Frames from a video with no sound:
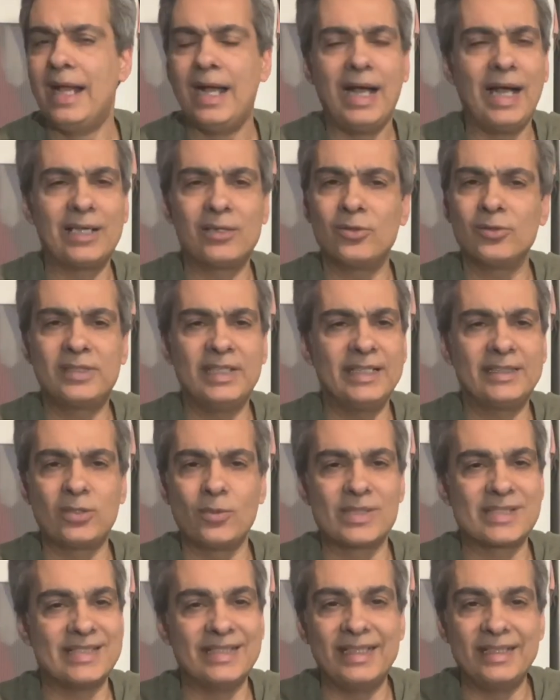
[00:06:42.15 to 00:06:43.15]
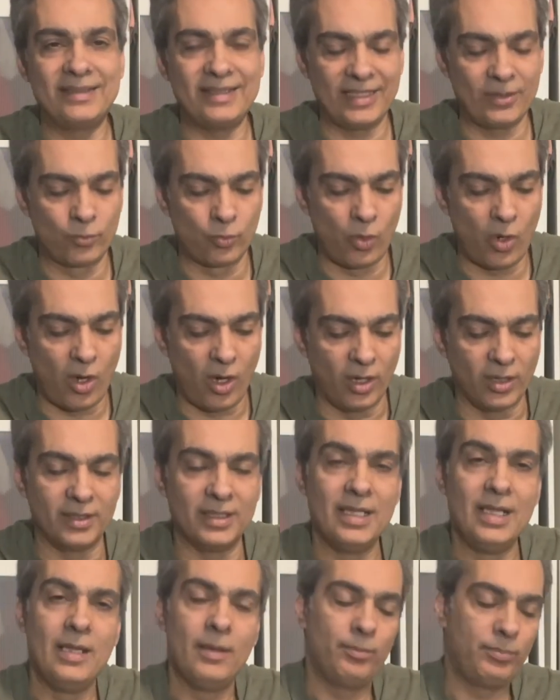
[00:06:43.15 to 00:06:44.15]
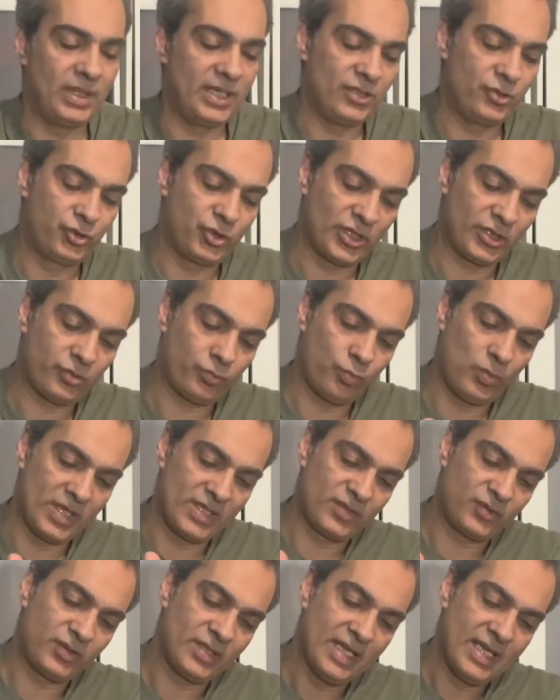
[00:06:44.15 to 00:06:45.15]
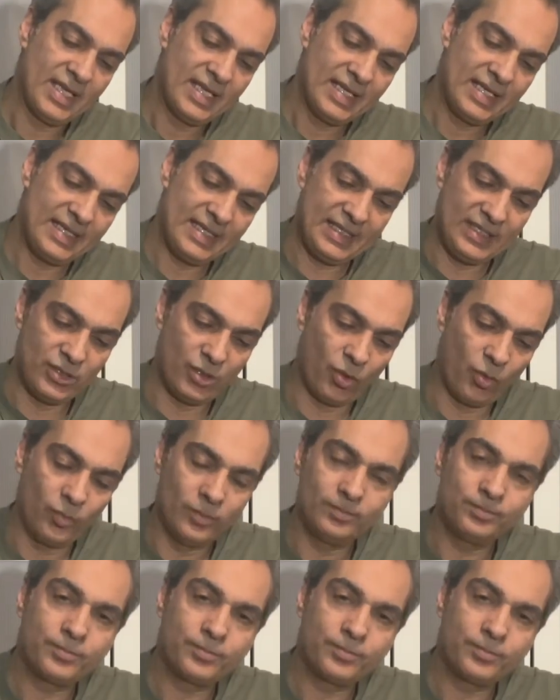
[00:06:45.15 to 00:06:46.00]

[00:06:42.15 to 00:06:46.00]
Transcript: I don't think there was anything wrong, but it just was, you know,